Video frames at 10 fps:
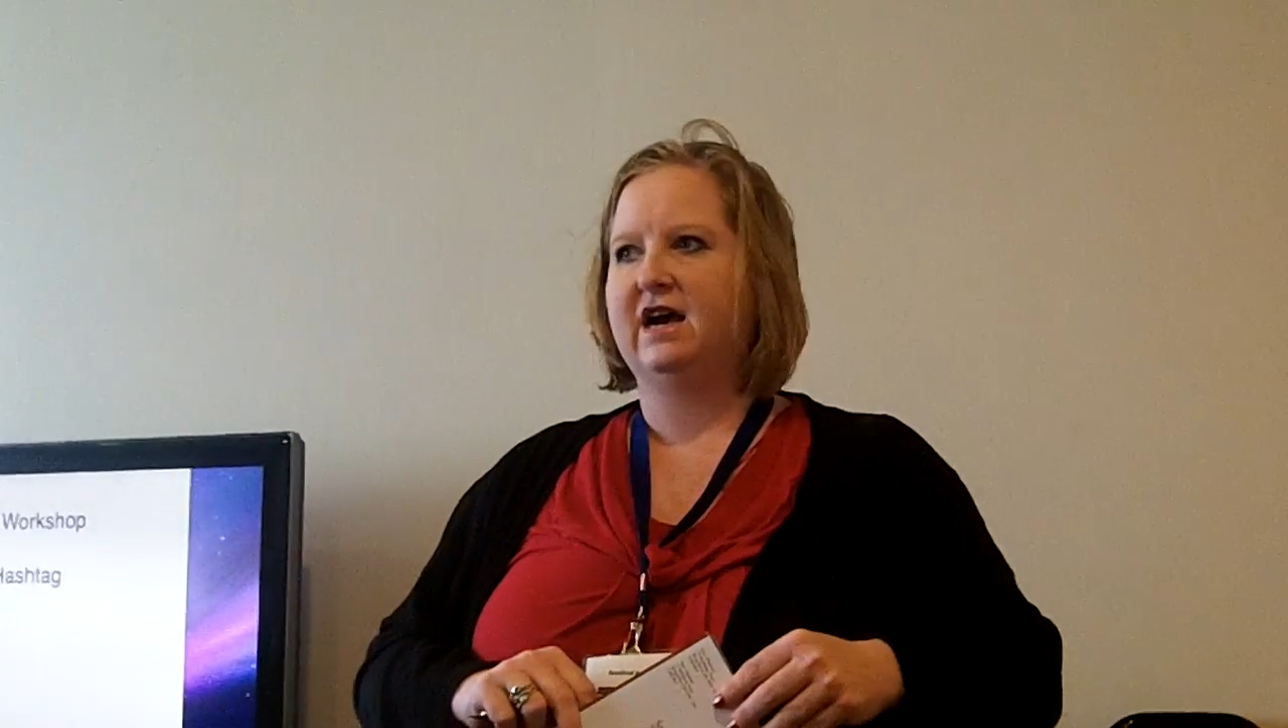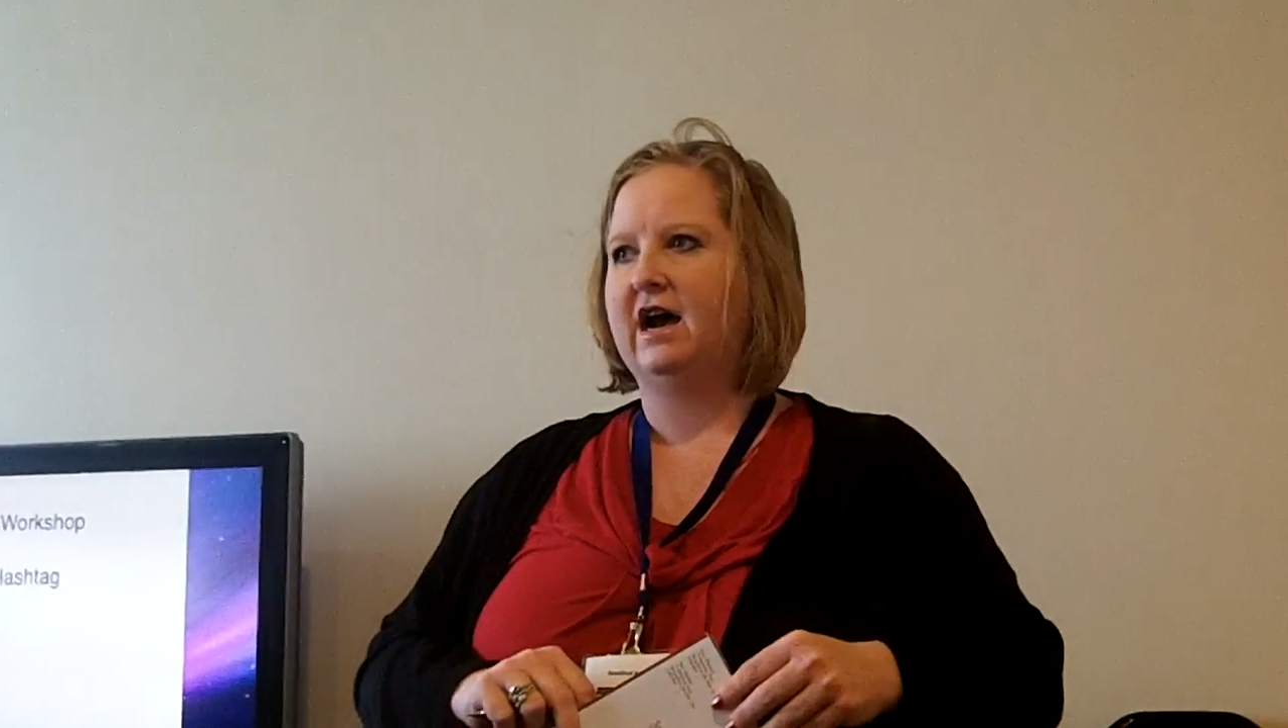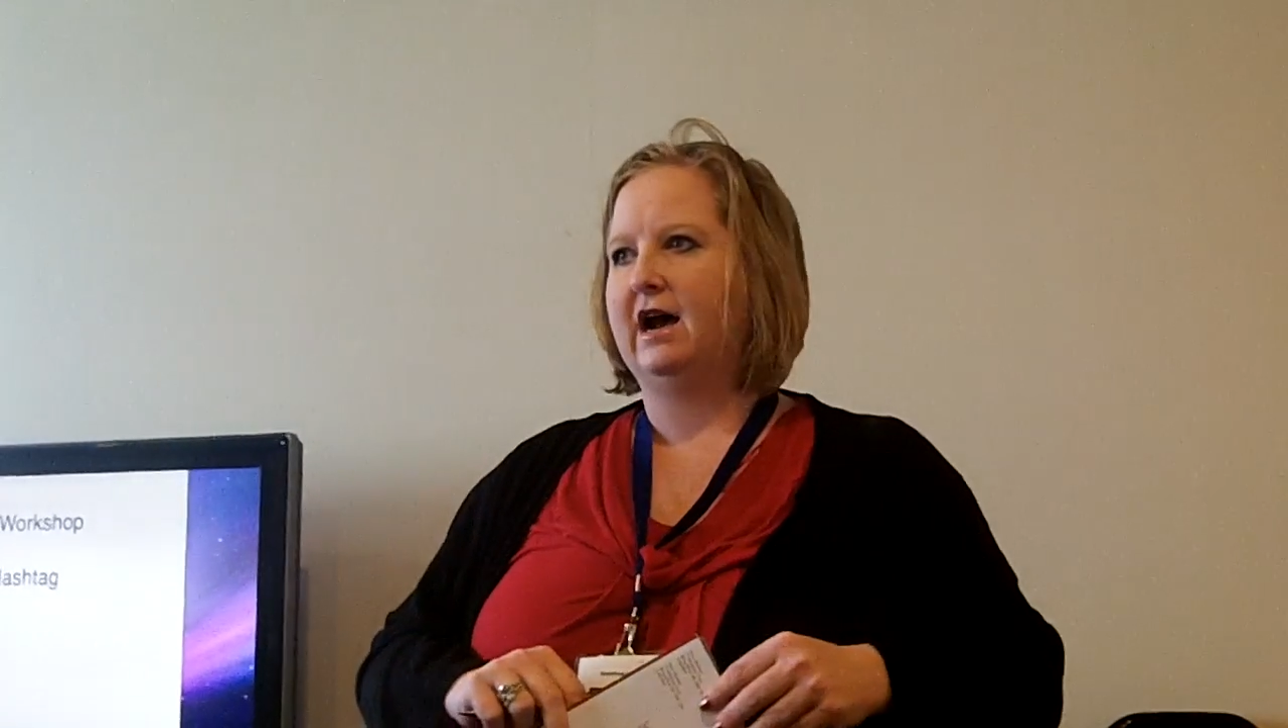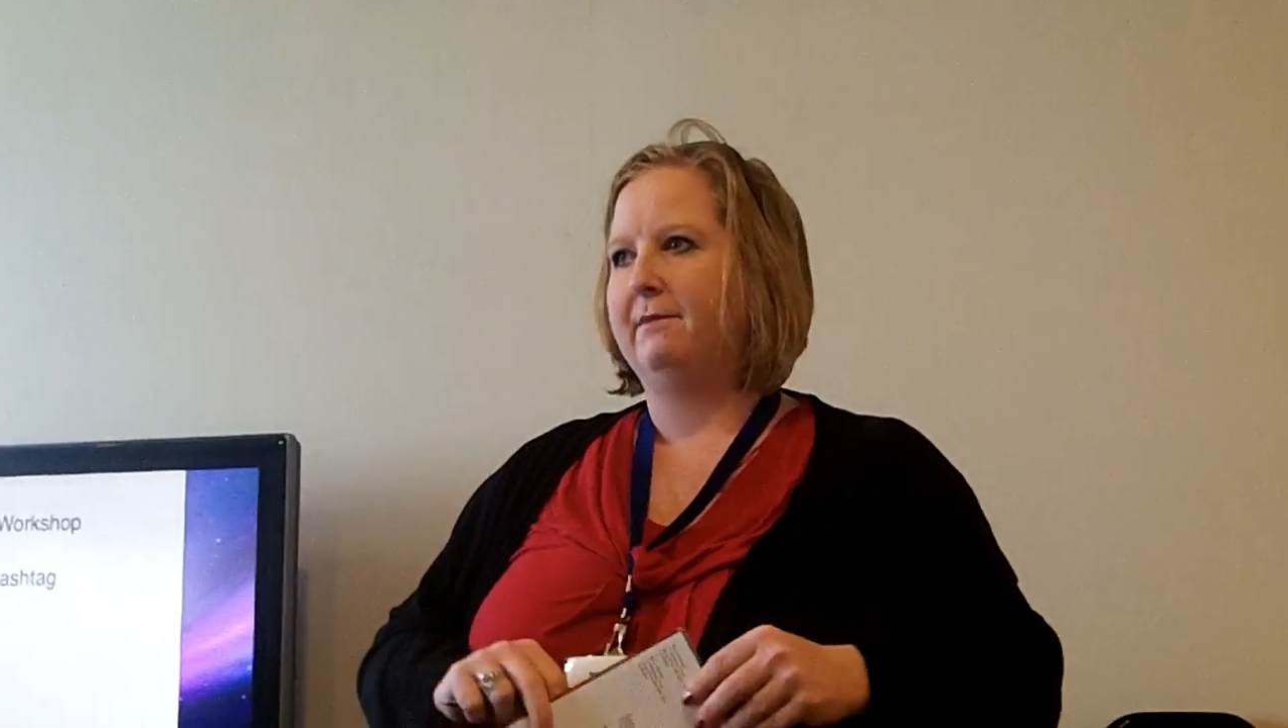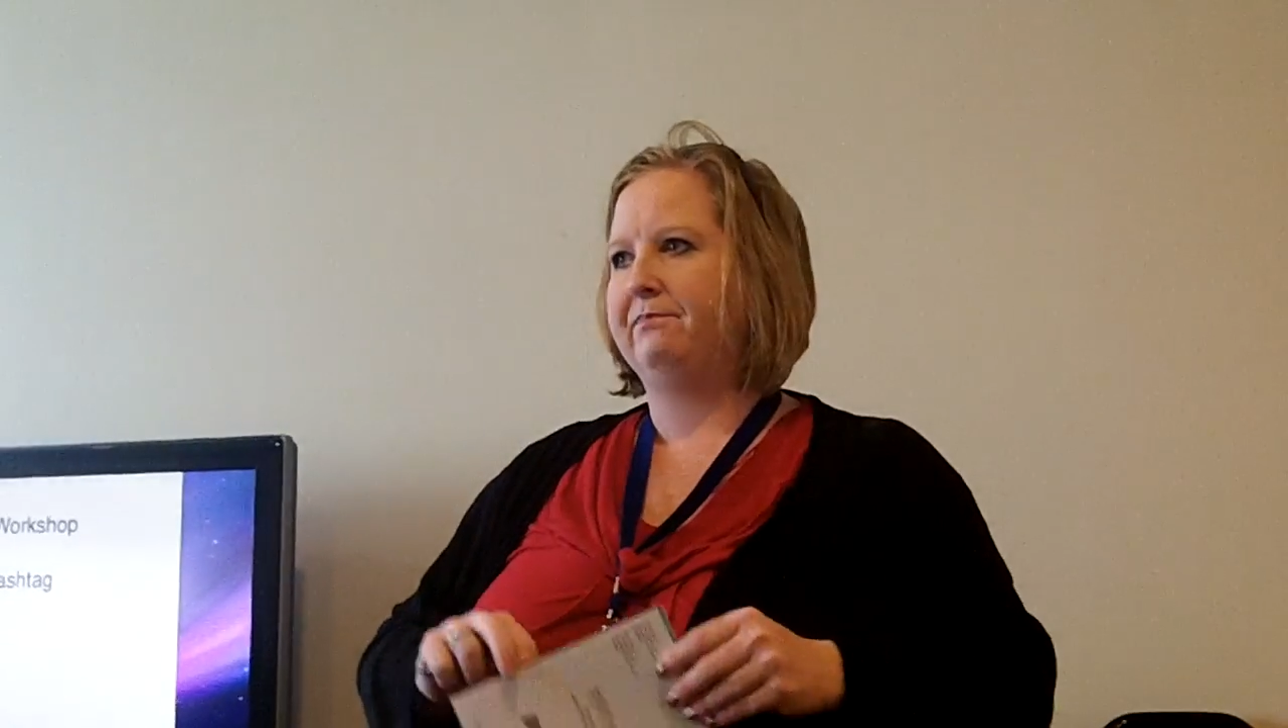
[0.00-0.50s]

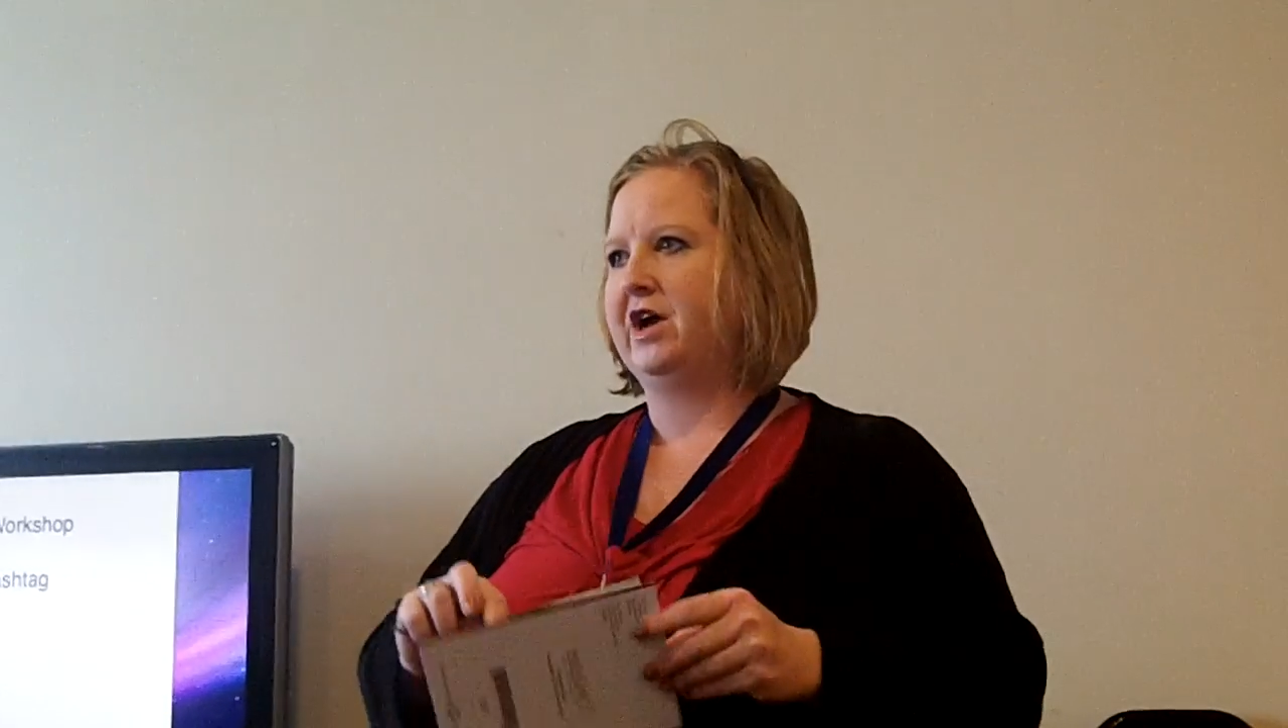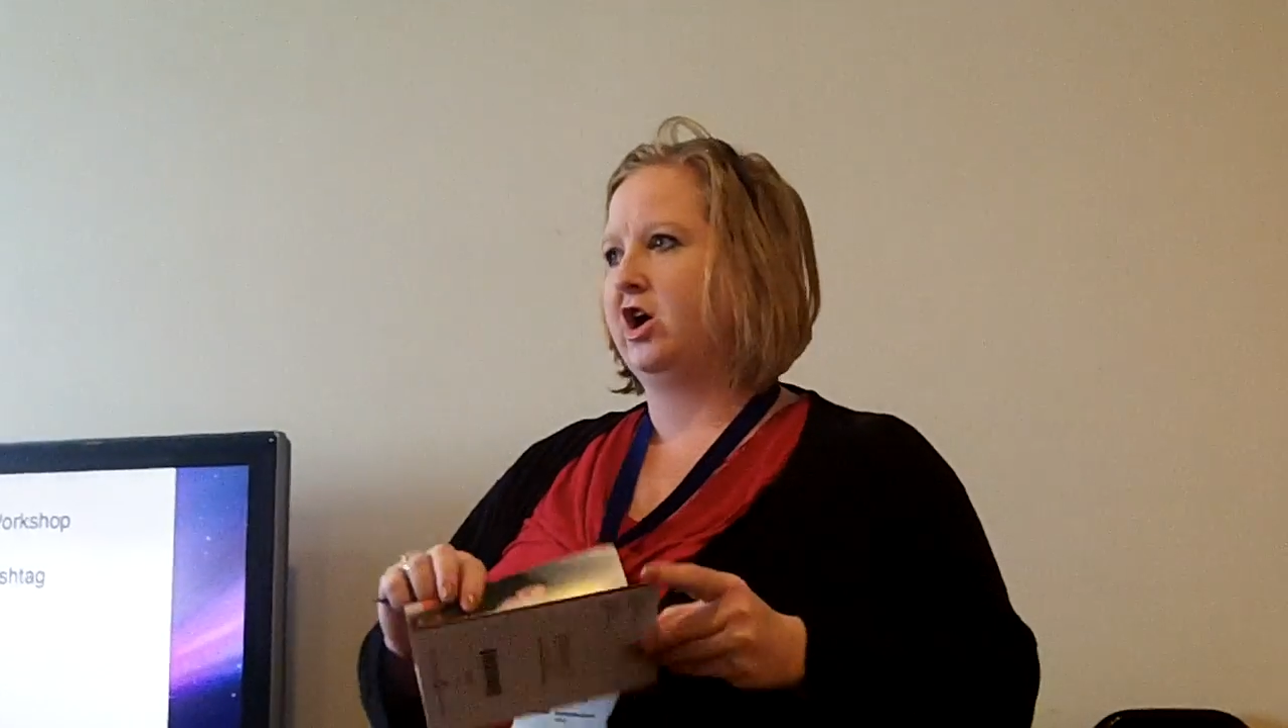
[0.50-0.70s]
um,